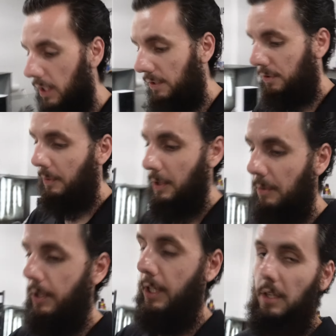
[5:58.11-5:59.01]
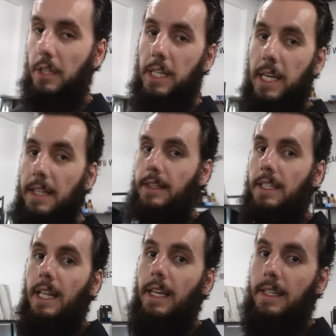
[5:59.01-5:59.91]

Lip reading: So when you are looking at the like